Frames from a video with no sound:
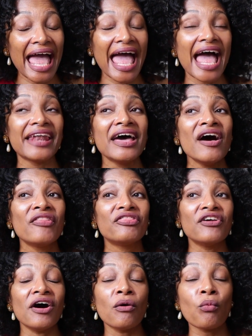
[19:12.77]
and
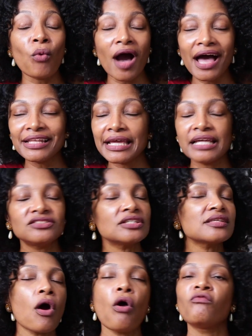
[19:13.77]
the one, it's
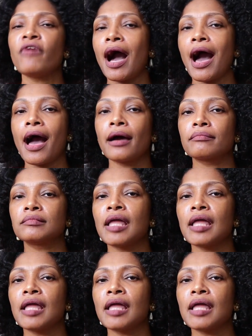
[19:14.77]
just a whole vibe.